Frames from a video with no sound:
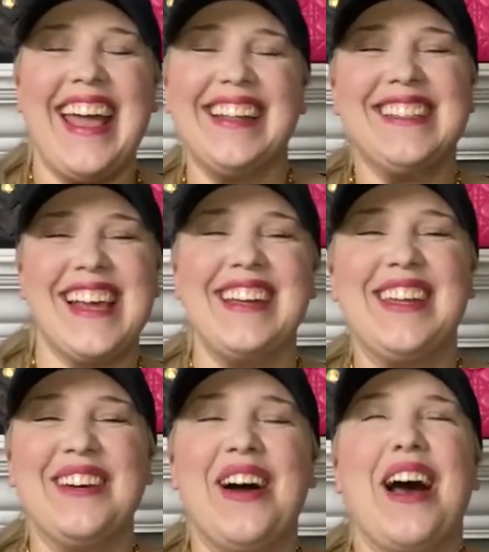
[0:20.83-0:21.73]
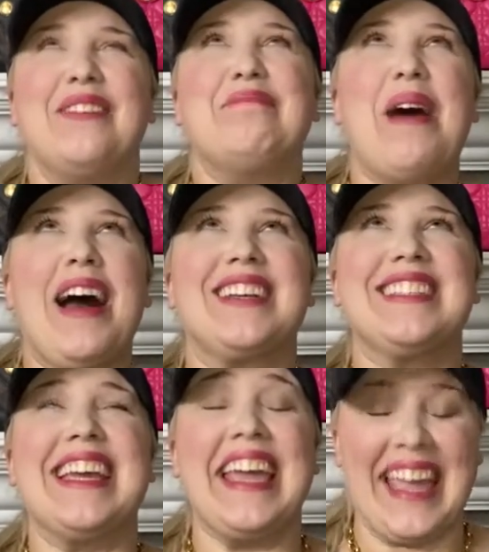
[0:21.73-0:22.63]
It's a new
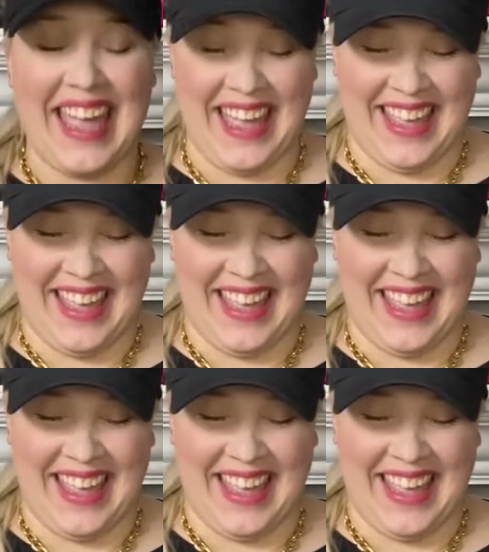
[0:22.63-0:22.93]
unboxing.